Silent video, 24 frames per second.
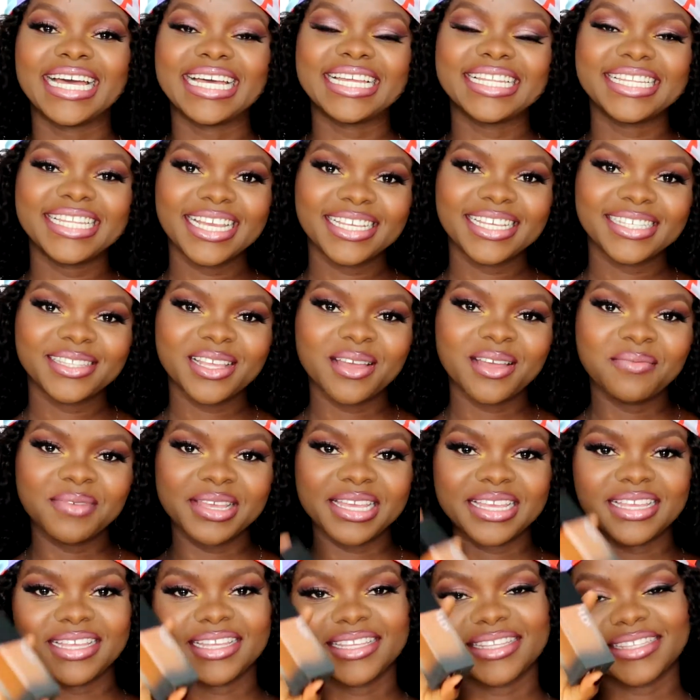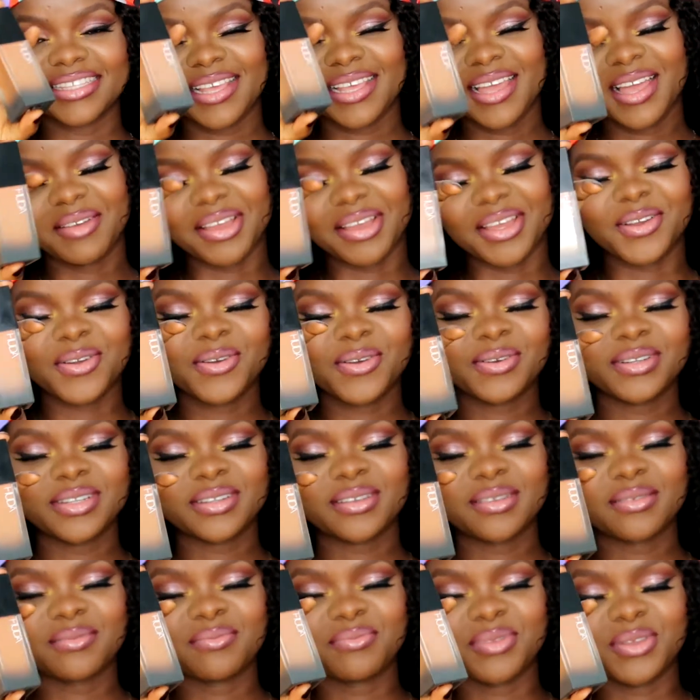Next up is my
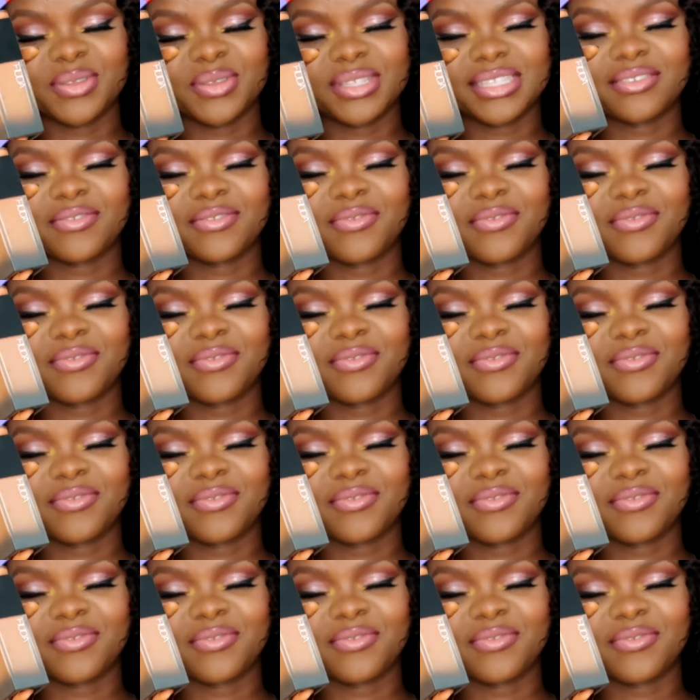Huda Beauty